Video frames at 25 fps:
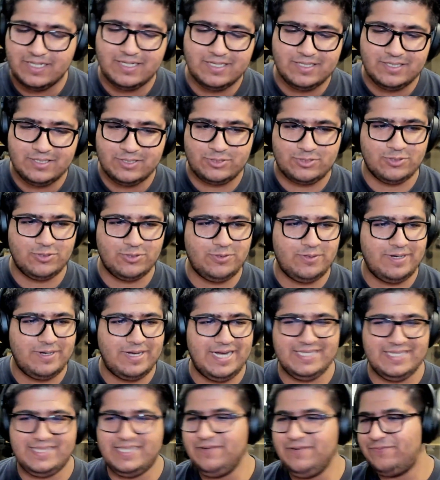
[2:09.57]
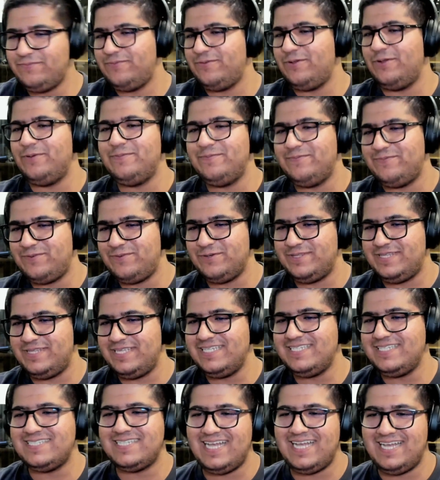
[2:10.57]
So I think for
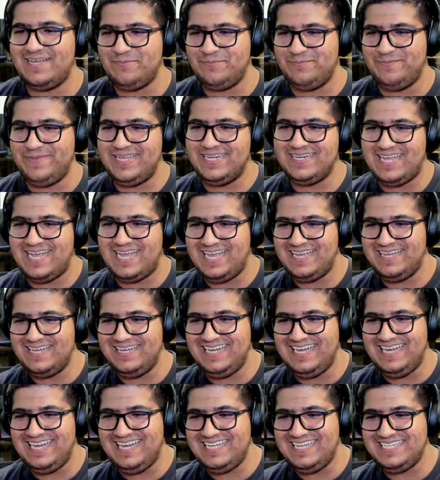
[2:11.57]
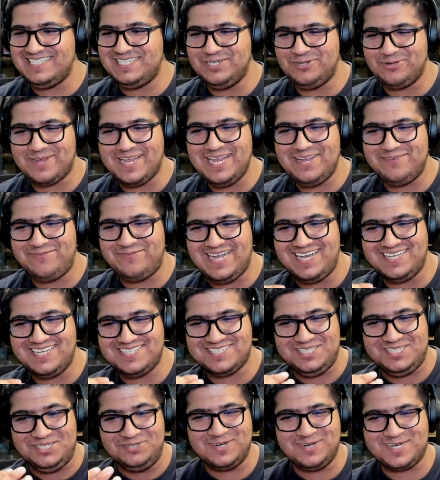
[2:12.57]
this, man, is it okay if I ask
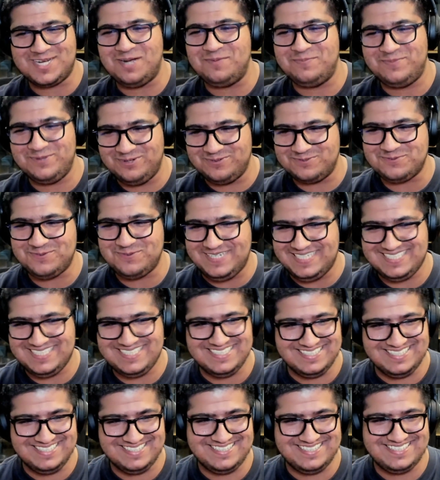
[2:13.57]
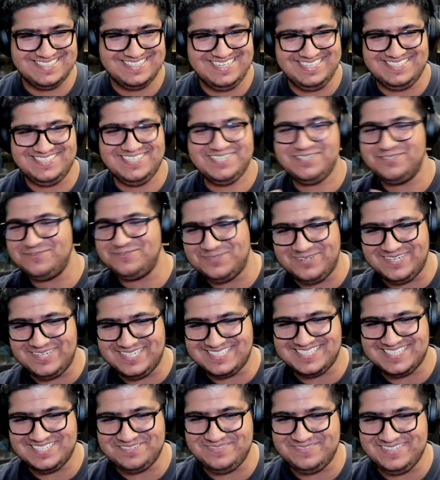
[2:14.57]
you a couple of questions instead of you
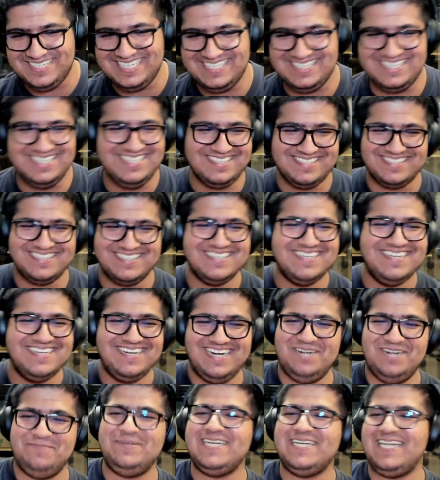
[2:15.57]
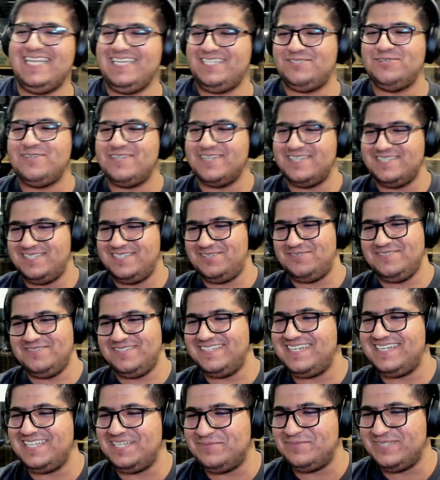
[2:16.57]
asking me? I think it'll be nice to turn around the
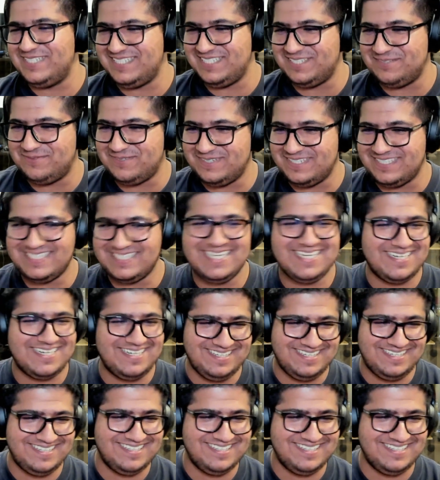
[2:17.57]
tables here for a second.